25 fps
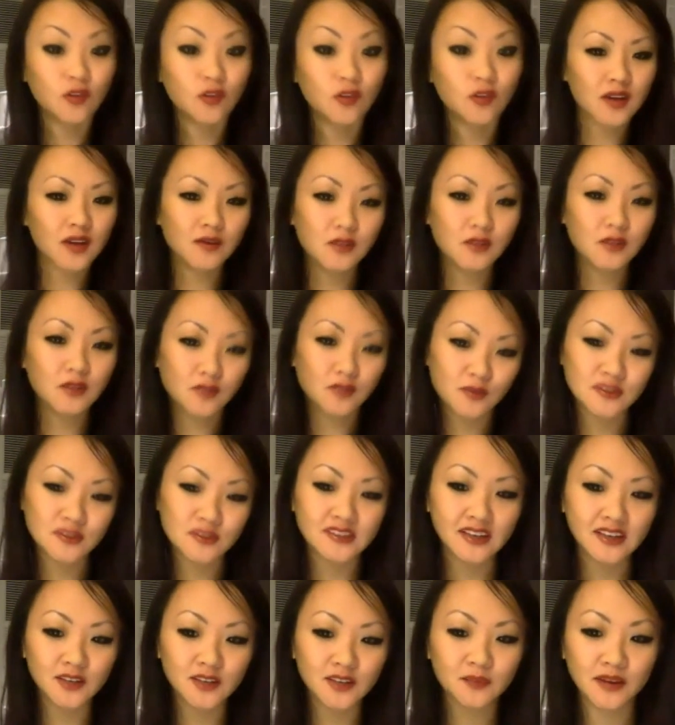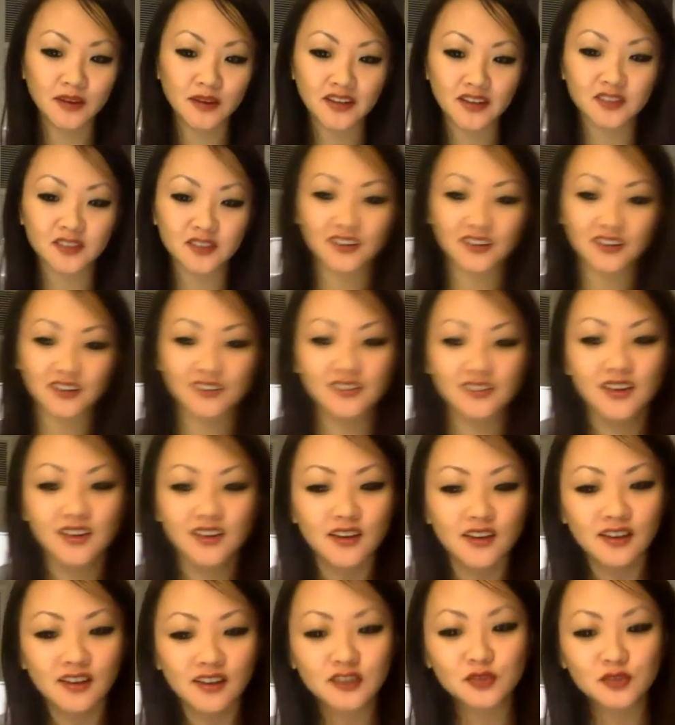coming from a tech background,
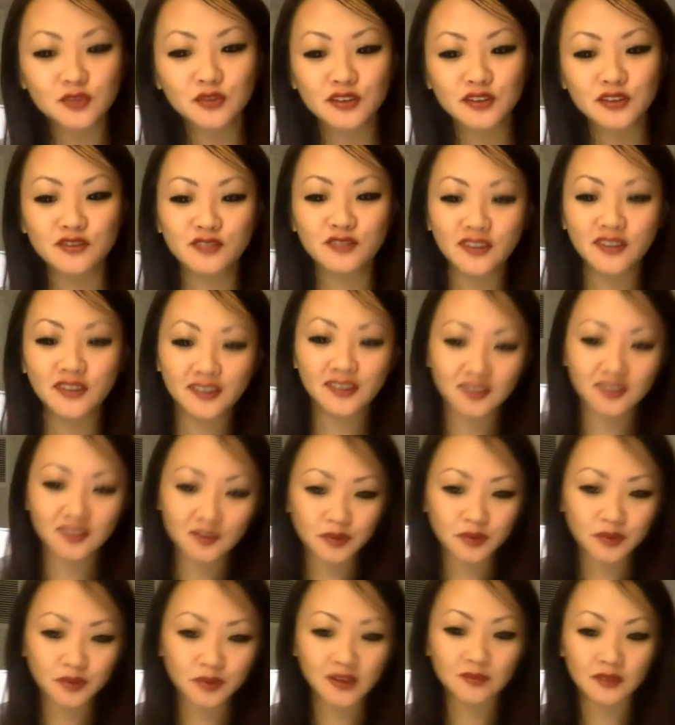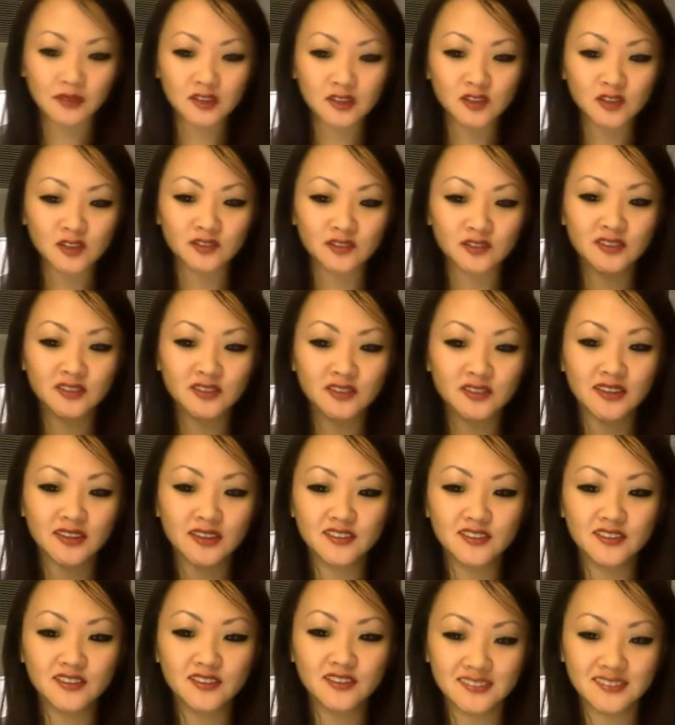it's really fun. I'm going to bring a bunch of tech
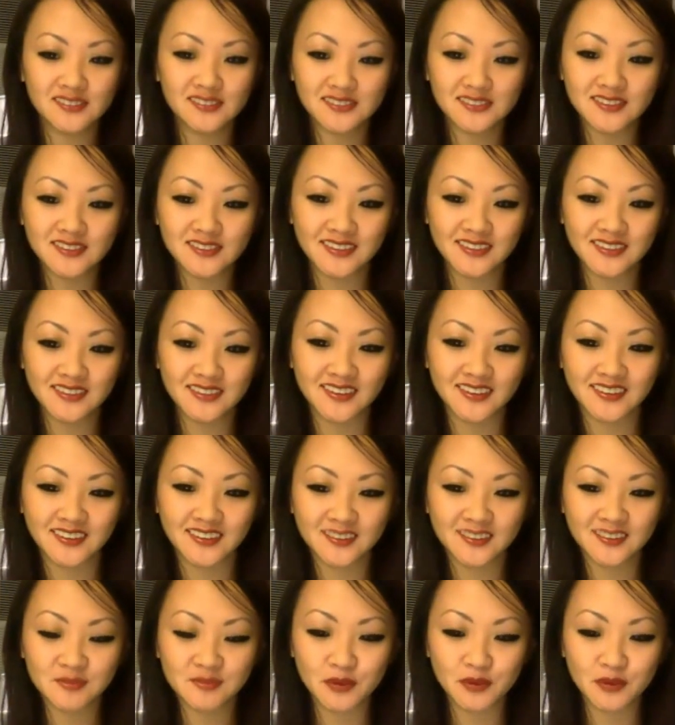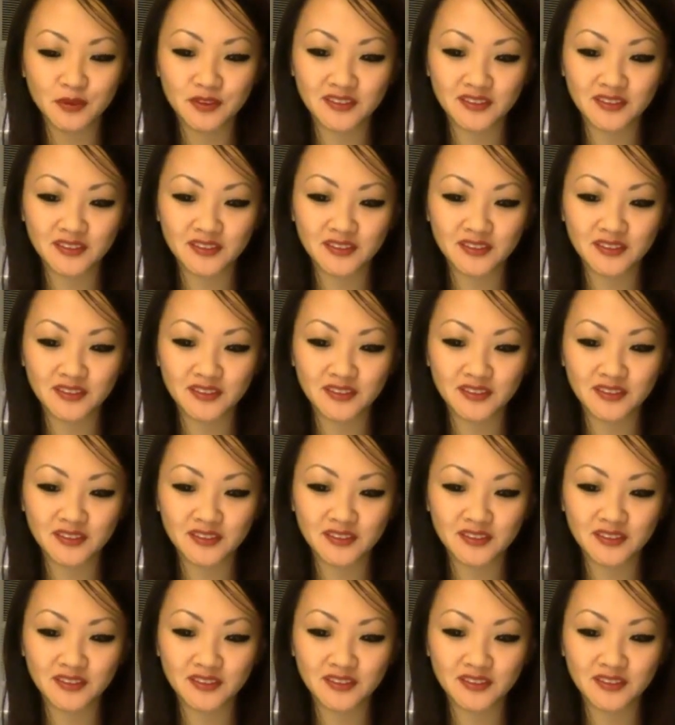folks into the booth